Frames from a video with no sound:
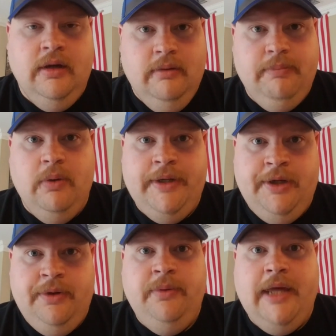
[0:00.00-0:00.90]
but when
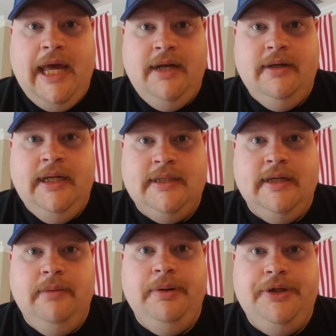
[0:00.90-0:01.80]
you do that, it's
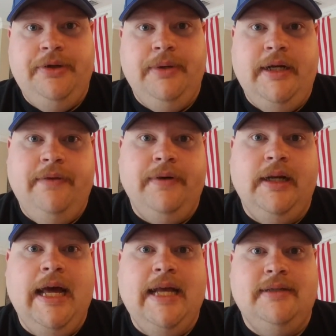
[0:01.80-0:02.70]
going to put you in a different
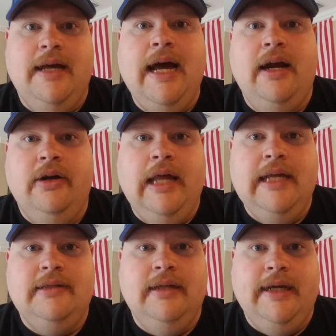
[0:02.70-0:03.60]
class, a higher
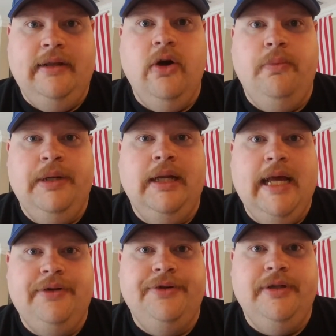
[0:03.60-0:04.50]
class, like an open
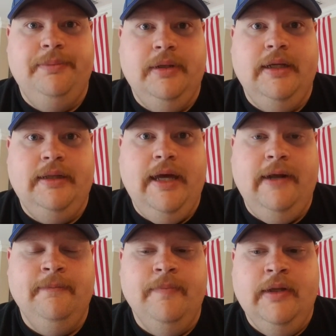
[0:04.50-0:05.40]
class or something like
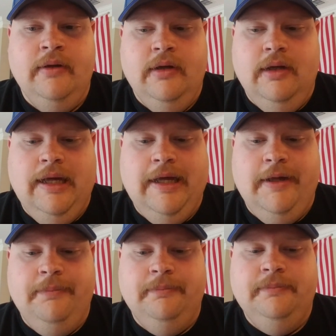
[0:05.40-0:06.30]
that.
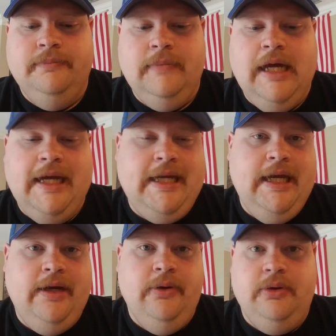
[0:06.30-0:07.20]
I
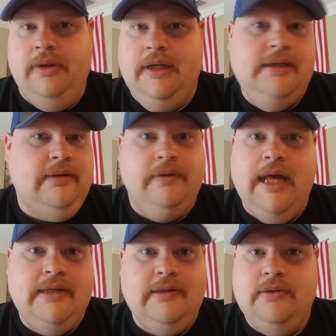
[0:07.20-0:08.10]
can't go through the list of
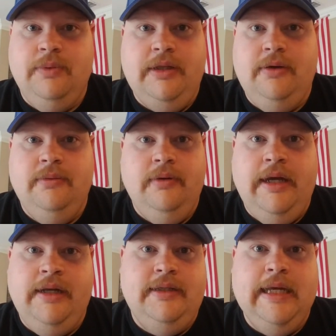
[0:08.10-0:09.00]
classes with you
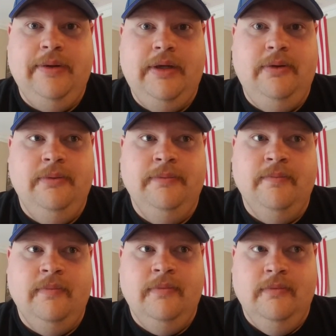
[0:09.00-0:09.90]
and tell you
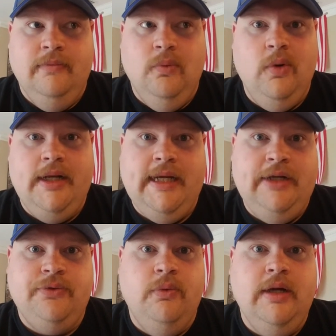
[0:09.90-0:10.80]
what
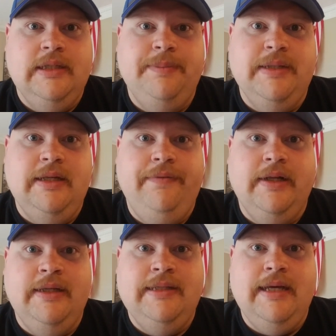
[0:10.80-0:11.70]
each one
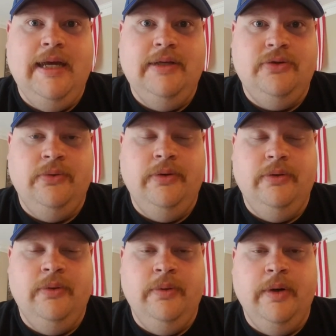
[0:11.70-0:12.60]
specifically says
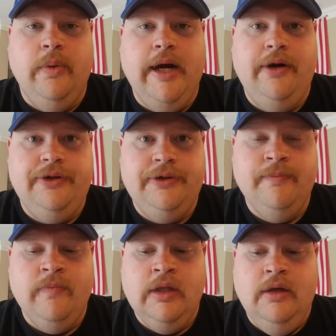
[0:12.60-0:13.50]
or requires,
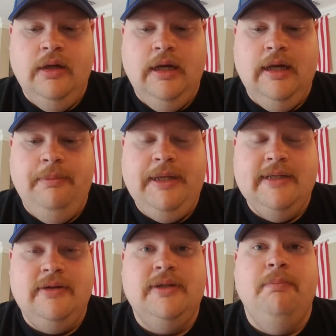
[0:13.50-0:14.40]

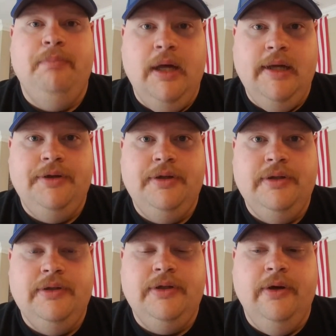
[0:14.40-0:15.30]
because there's a bunch.
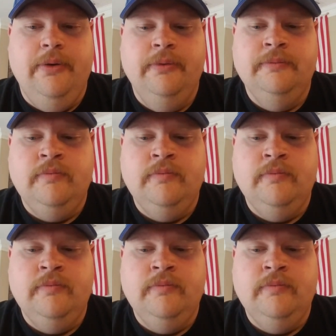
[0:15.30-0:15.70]
So,